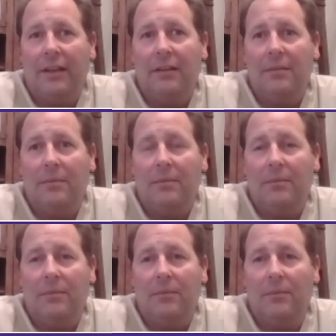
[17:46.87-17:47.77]
him,
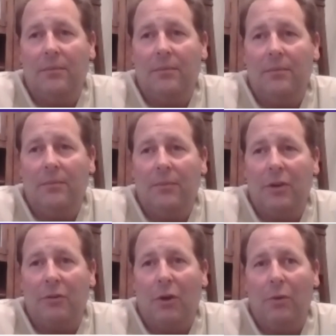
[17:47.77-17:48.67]

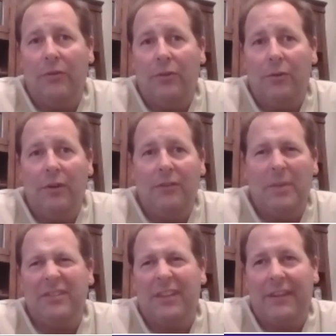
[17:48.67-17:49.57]
going through it,
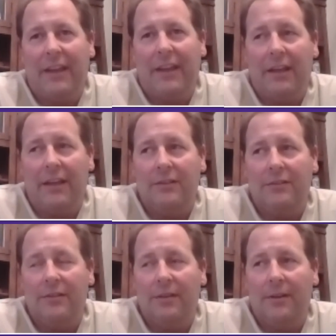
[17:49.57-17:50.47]
especially at that
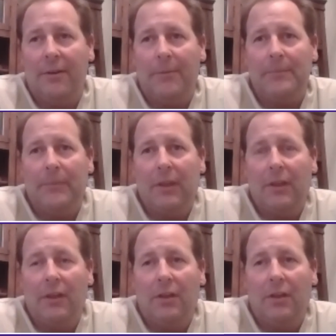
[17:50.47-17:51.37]
age,
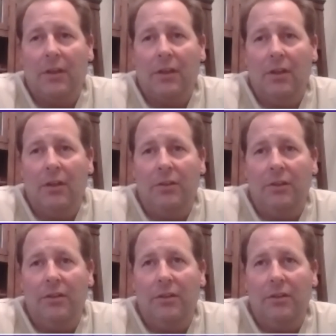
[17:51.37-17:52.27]

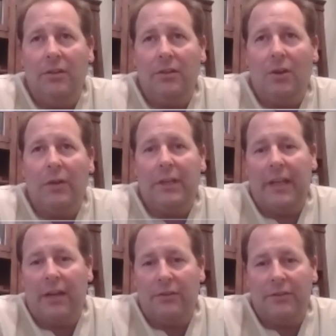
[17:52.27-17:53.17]
you don't get
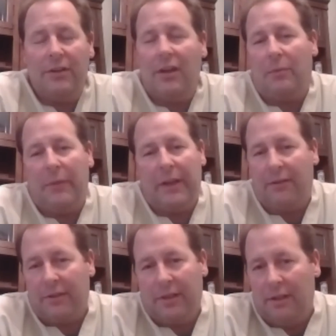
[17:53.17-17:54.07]
down on it. You're not going to make
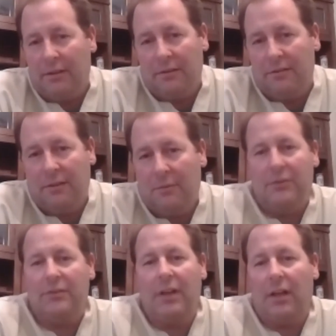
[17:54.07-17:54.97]
every kick. You're
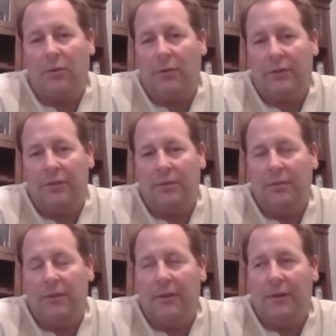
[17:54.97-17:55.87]
just not going to.
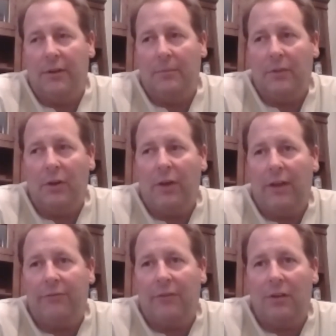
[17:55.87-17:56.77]
Go
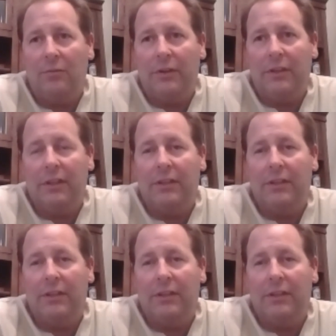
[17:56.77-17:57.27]
have fun with it.